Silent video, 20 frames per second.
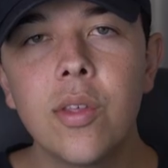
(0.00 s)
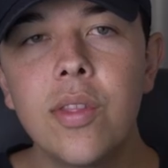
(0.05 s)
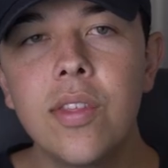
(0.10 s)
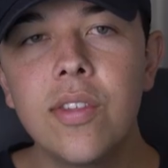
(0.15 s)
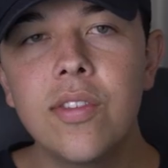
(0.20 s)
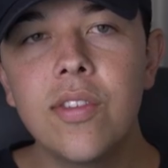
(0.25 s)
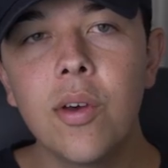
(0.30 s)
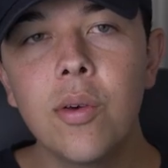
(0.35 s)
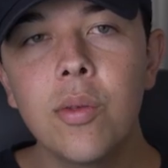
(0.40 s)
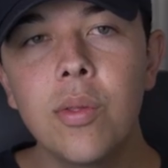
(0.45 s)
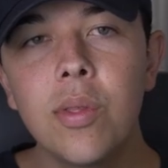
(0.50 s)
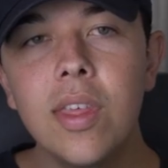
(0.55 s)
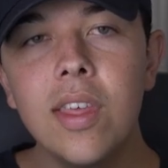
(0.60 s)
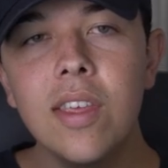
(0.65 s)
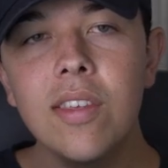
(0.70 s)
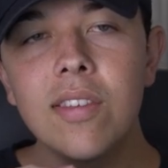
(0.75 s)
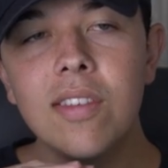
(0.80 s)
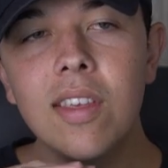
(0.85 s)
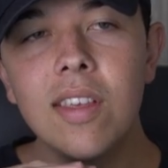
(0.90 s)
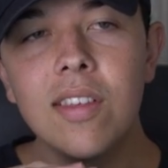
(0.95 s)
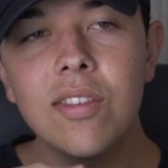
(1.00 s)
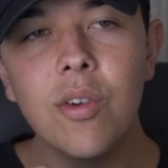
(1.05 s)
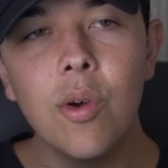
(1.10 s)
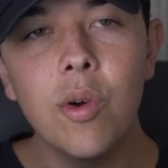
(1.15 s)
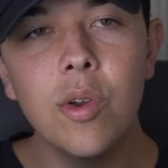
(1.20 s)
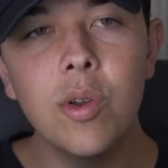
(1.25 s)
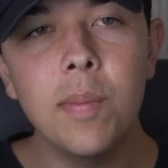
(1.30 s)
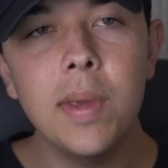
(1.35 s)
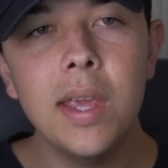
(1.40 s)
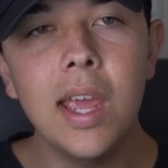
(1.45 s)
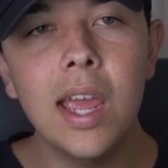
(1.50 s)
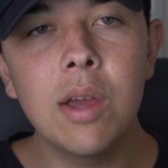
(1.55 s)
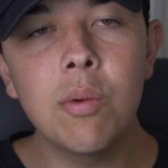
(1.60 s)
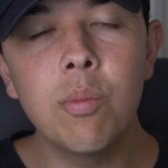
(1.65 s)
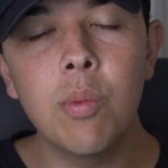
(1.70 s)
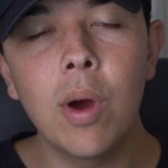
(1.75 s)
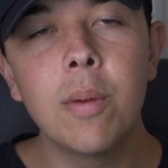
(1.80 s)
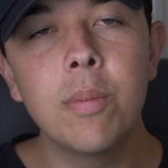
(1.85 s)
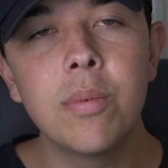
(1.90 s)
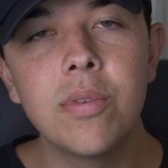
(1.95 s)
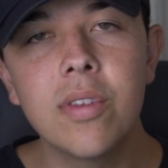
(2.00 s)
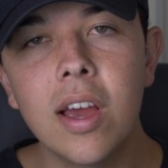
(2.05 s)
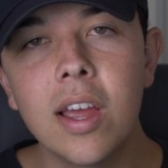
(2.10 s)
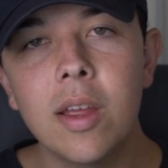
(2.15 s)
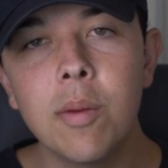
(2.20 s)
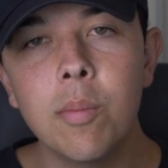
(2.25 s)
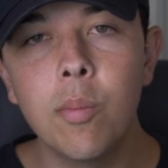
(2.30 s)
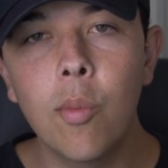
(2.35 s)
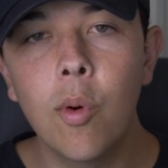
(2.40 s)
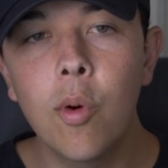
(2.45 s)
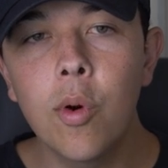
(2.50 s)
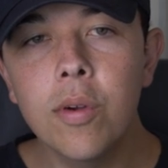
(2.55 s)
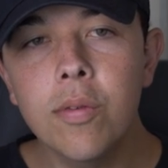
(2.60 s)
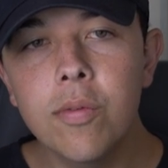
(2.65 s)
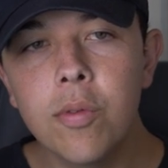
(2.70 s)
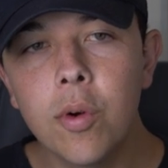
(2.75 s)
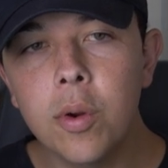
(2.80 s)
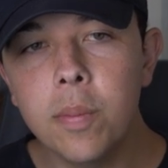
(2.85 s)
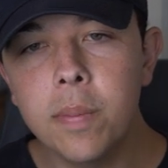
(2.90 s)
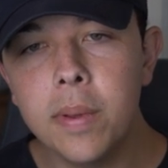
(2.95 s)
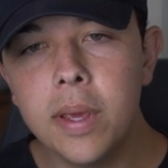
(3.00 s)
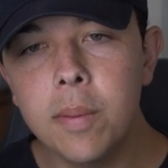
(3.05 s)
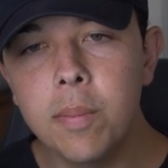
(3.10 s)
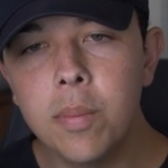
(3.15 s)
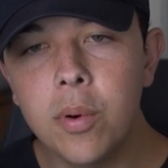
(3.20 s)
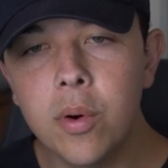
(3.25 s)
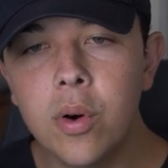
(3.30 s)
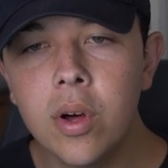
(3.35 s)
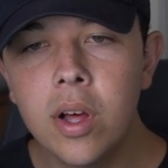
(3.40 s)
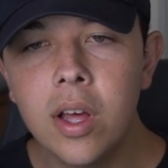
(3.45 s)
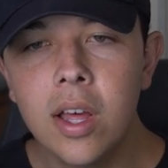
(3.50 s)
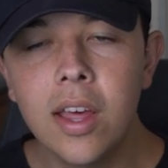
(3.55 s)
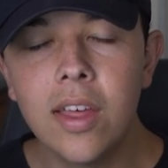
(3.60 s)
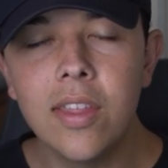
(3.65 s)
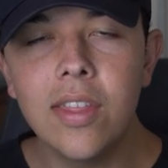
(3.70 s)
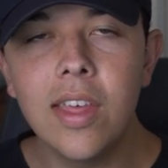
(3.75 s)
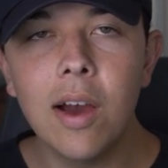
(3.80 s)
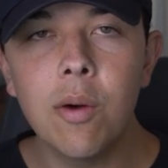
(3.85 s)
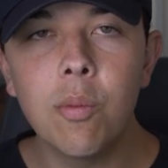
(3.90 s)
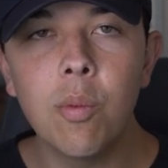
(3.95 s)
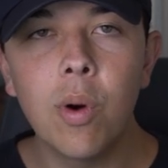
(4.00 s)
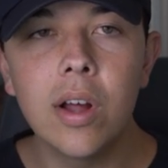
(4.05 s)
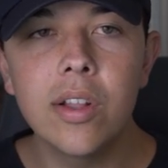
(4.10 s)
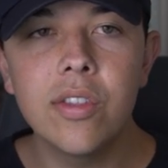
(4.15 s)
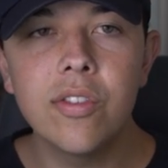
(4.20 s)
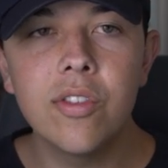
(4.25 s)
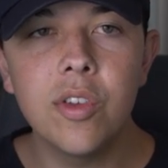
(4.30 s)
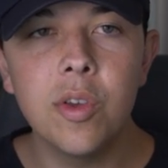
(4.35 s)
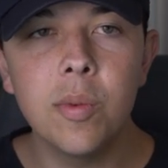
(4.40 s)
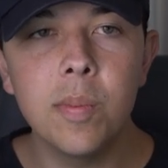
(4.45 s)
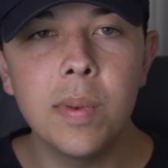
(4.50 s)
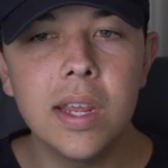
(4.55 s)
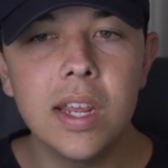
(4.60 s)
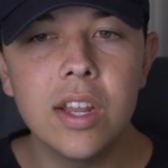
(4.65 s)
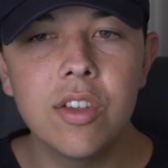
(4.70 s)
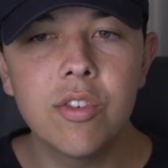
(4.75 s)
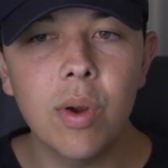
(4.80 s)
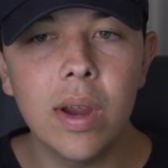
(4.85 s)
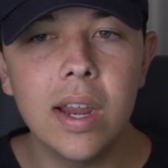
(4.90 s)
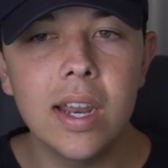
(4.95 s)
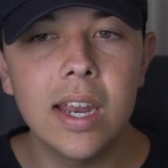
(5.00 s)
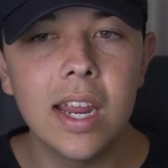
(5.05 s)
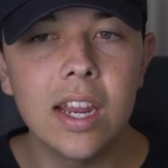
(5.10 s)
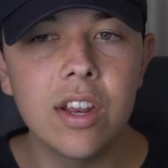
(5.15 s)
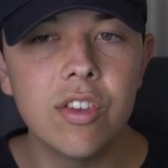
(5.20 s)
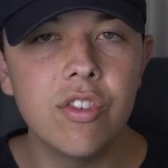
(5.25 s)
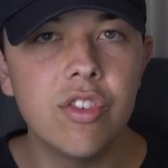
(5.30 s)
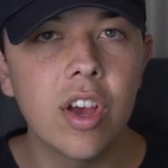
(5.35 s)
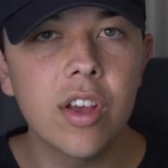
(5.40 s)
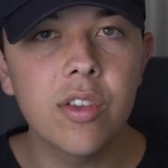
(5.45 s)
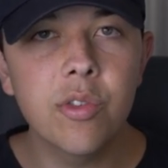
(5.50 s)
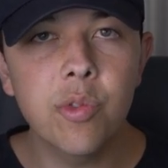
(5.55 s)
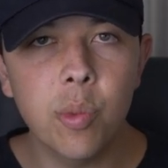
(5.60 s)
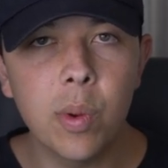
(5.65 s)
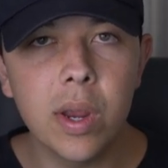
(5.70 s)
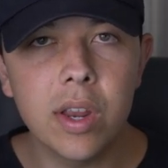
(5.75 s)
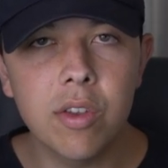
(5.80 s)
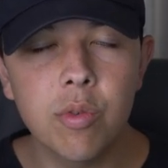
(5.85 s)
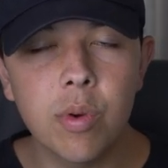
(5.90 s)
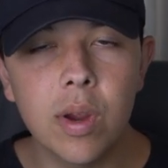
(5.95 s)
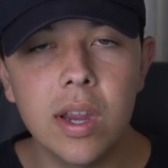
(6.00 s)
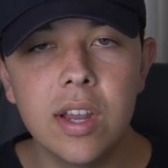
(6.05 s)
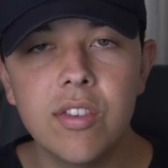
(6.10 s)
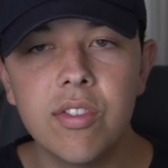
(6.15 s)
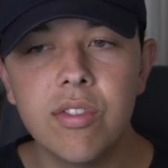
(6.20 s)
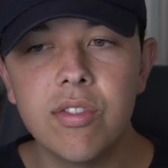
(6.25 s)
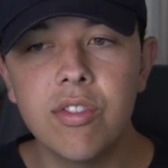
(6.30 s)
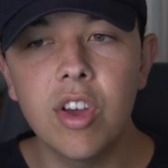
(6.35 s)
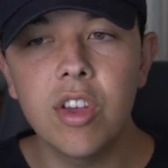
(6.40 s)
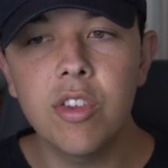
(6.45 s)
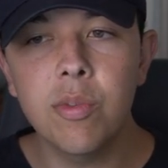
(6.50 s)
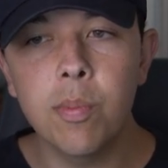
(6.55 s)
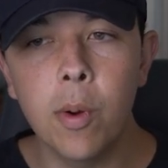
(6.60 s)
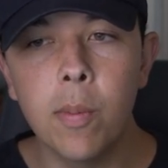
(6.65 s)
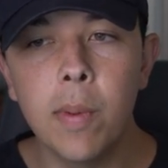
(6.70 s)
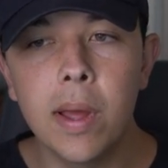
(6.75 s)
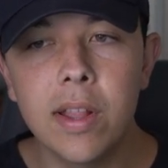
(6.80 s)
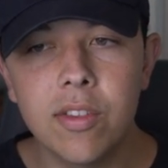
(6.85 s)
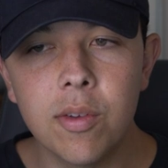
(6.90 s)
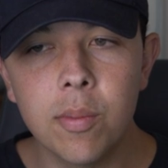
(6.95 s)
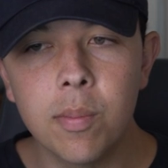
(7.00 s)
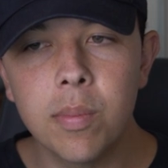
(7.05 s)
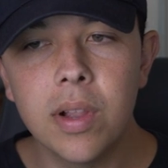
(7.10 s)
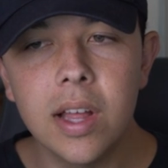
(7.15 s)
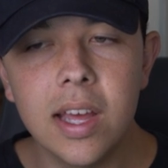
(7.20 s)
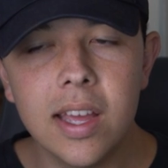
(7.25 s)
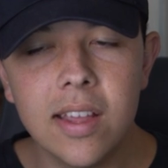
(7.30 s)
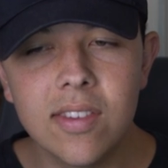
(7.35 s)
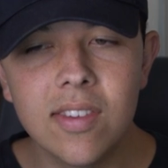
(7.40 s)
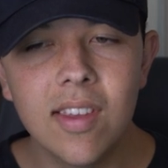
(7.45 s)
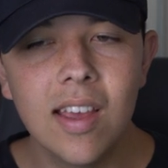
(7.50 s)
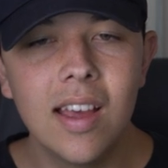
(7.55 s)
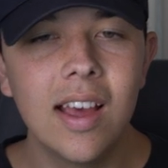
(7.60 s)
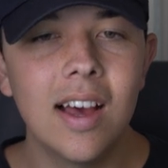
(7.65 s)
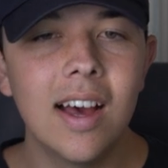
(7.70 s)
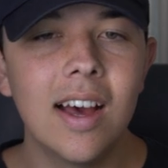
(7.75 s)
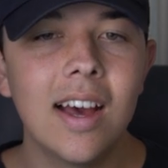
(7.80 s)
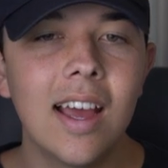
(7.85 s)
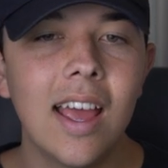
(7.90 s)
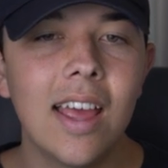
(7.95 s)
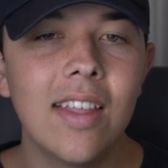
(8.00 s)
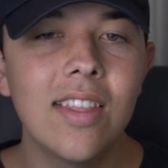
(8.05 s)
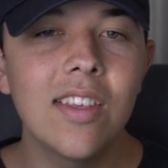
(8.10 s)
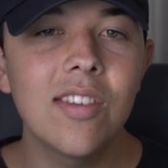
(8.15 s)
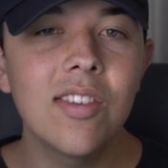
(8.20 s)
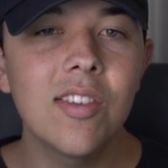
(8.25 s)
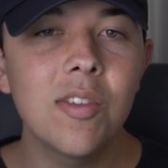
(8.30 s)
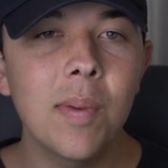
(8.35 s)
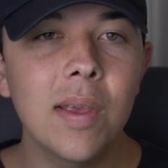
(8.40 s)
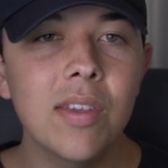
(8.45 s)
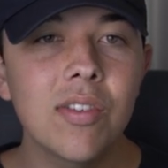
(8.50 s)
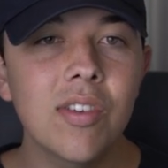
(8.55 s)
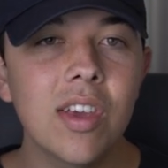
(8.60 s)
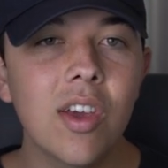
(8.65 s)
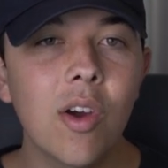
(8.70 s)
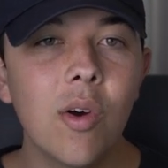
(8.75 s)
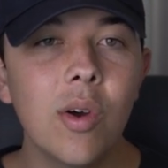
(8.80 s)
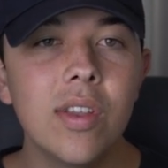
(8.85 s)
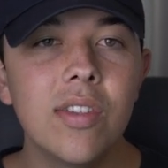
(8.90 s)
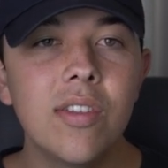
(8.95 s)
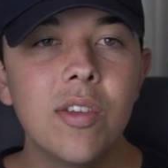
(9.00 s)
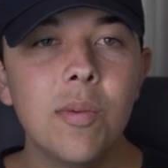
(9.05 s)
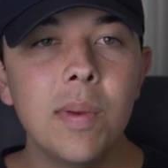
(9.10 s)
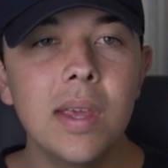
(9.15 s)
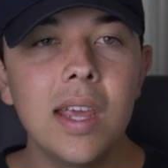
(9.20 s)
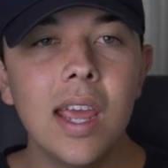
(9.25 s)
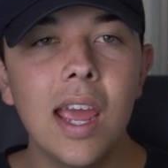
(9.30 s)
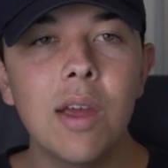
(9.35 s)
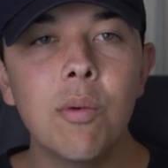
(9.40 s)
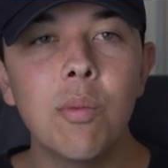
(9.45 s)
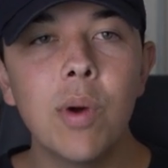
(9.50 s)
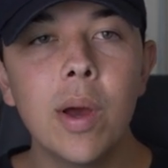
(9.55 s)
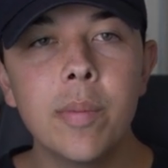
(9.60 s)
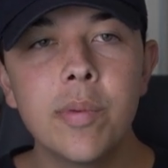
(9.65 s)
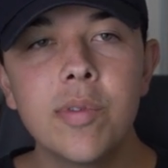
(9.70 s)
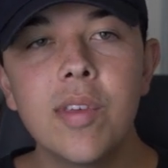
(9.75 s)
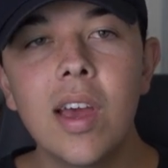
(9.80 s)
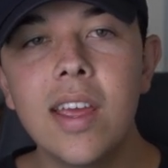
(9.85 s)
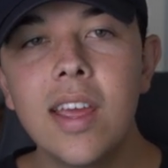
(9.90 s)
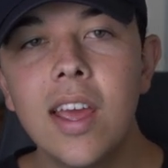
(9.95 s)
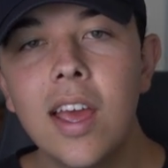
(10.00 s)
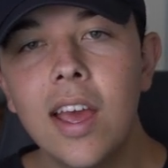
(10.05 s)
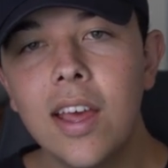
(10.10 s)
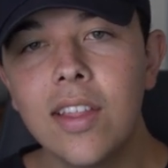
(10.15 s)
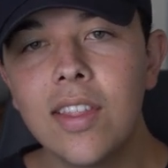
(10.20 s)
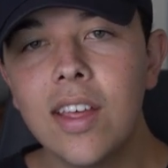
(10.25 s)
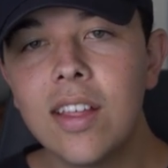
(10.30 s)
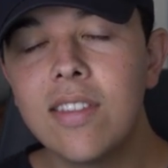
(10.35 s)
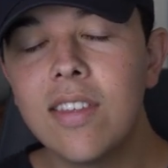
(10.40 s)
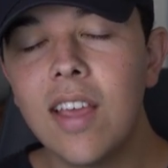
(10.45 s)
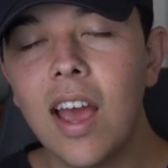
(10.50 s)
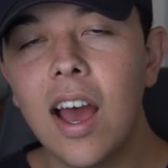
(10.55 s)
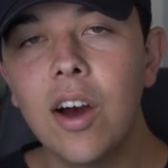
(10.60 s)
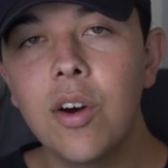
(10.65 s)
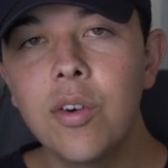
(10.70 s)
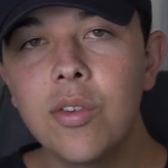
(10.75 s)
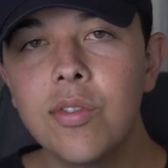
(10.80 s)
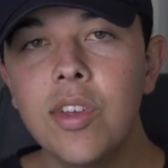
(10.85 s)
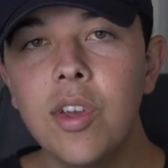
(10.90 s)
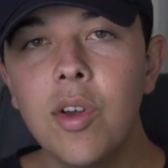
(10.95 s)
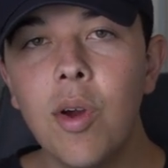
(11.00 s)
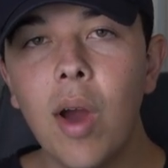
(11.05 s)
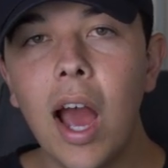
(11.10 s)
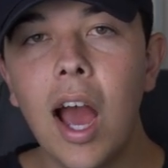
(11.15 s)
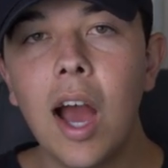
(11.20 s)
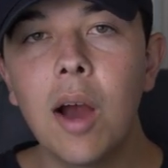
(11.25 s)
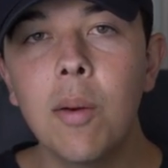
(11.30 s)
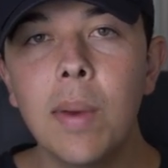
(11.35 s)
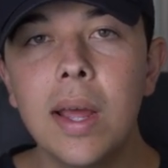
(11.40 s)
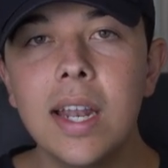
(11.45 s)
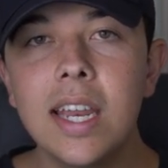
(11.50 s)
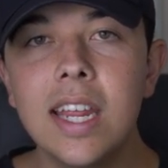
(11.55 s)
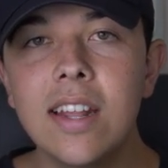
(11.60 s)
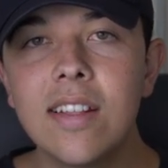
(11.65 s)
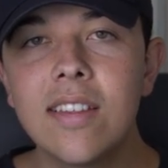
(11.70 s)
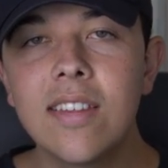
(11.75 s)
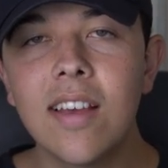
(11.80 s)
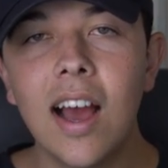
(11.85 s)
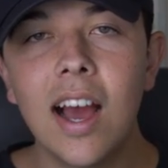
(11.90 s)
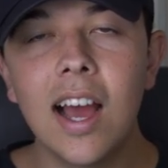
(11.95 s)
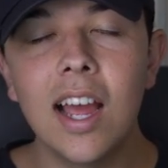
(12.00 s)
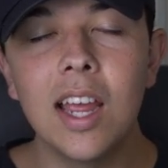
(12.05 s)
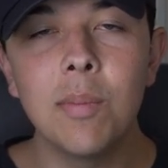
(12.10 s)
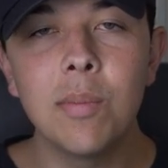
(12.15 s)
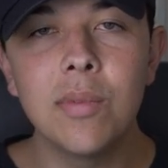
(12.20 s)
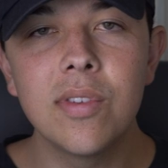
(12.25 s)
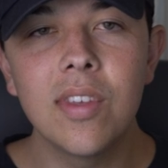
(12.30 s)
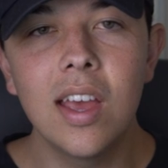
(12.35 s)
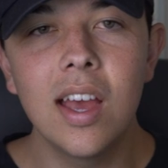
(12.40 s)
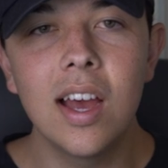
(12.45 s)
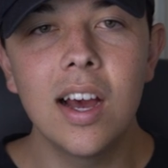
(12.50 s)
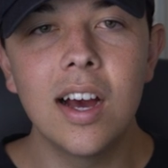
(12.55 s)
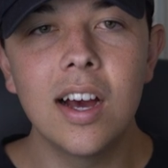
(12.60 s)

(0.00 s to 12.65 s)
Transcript: So this is going to be a website more for people that want to be trading just swing trades, just momentum plays, and this is basically going to be a website that tells you how many times